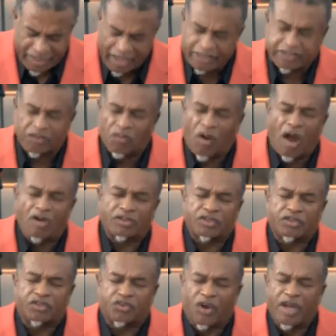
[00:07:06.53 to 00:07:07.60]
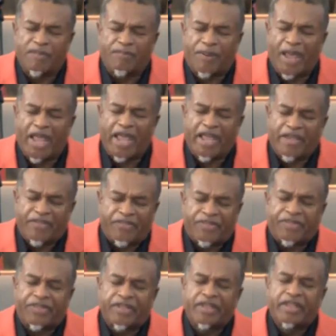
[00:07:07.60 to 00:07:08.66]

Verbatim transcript: and to walk the straight path.